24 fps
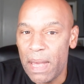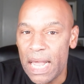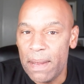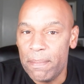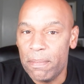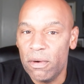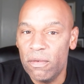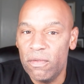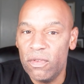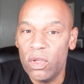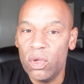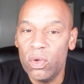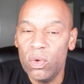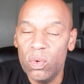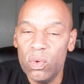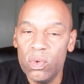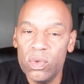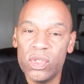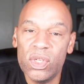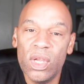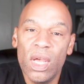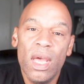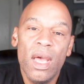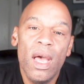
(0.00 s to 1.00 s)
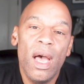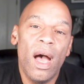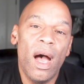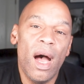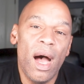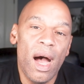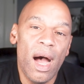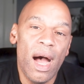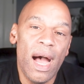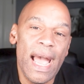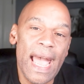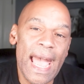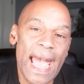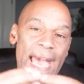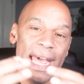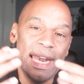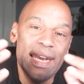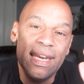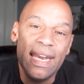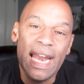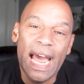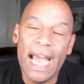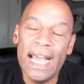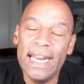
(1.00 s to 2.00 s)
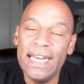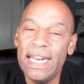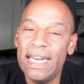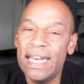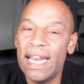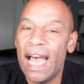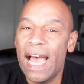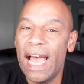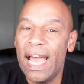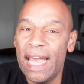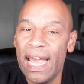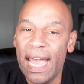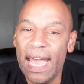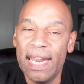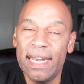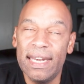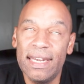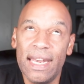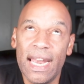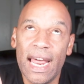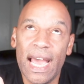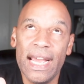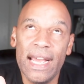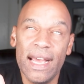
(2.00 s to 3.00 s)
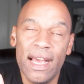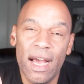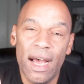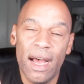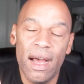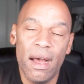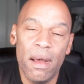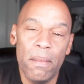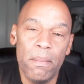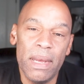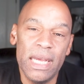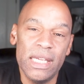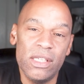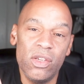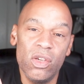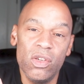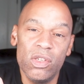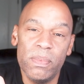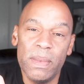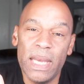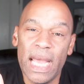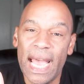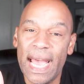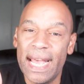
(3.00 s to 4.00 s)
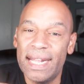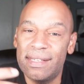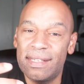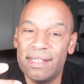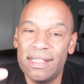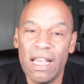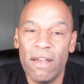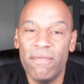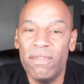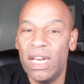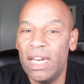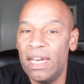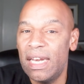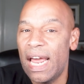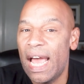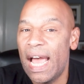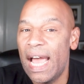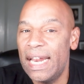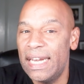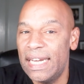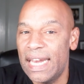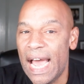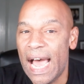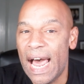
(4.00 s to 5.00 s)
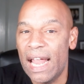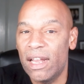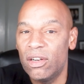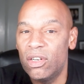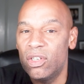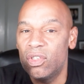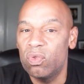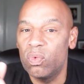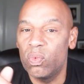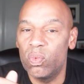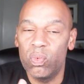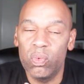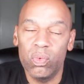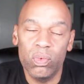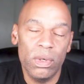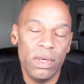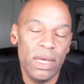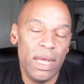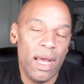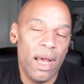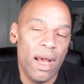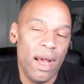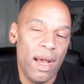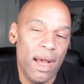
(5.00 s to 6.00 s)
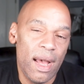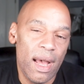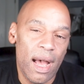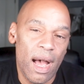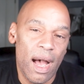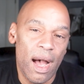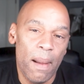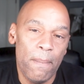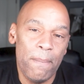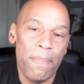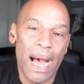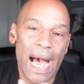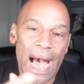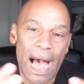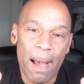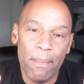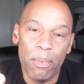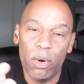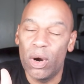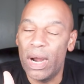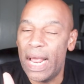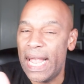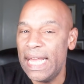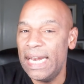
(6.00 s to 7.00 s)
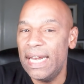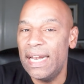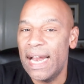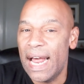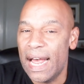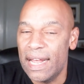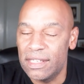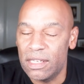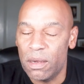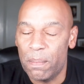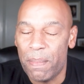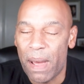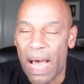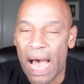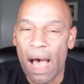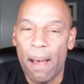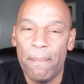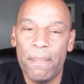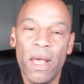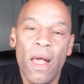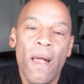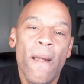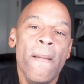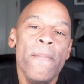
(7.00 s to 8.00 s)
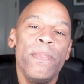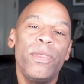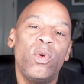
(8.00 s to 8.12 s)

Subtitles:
pay-per-views at $79 a pop or $80 a pop,